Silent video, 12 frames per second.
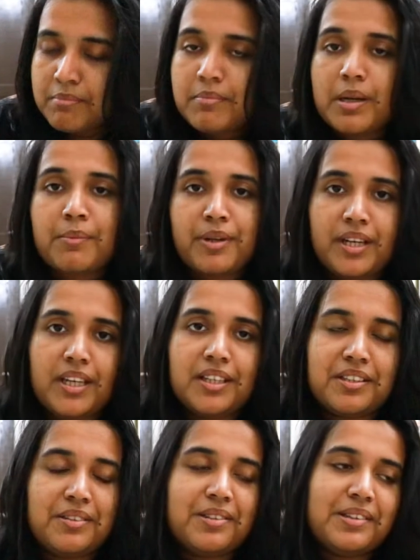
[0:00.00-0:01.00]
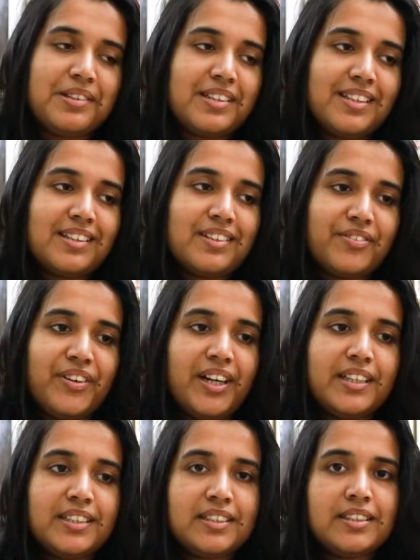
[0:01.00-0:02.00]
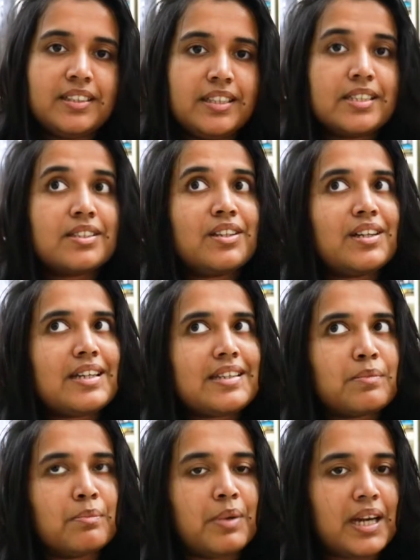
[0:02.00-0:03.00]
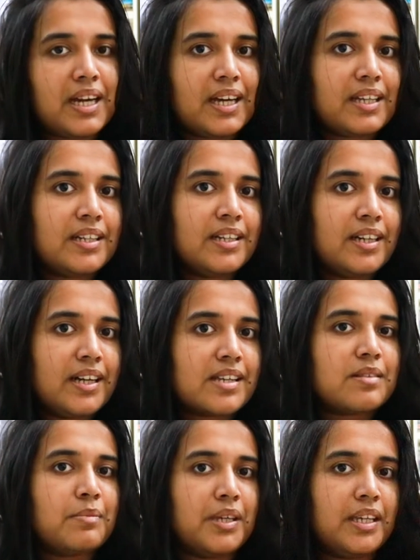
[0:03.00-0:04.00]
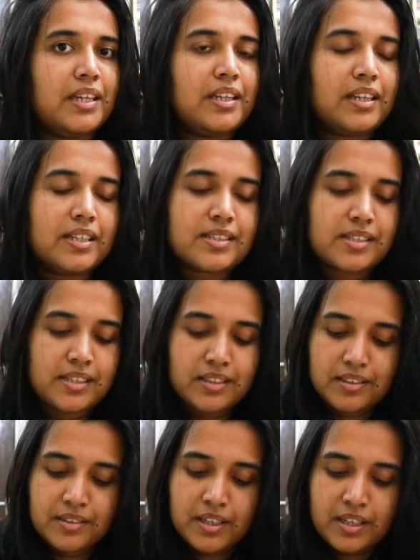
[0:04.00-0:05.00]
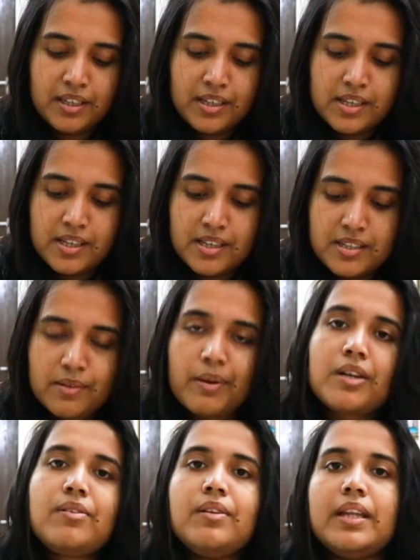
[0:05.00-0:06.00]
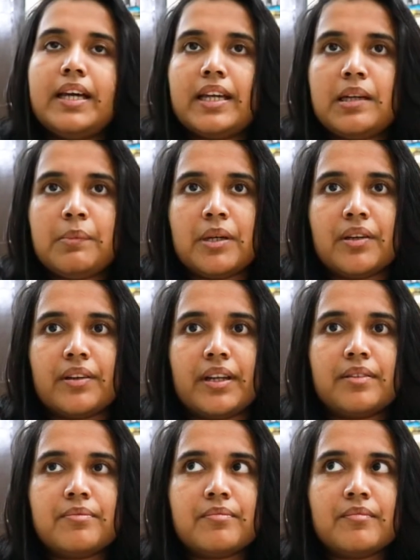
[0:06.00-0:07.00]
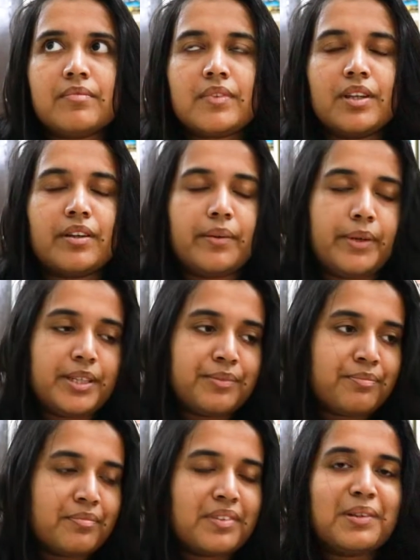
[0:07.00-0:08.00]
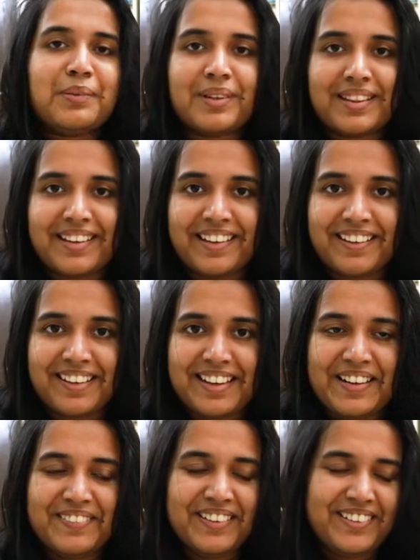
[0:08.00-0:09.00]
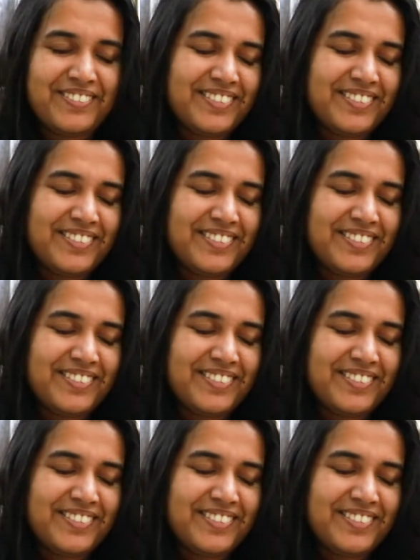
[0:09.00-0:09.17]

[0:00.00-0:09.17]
but I'm reading it too, so it's fine. It's not as bad as the beginning. It's still, see, what I don't like about it, okay, wait, one thing at a time.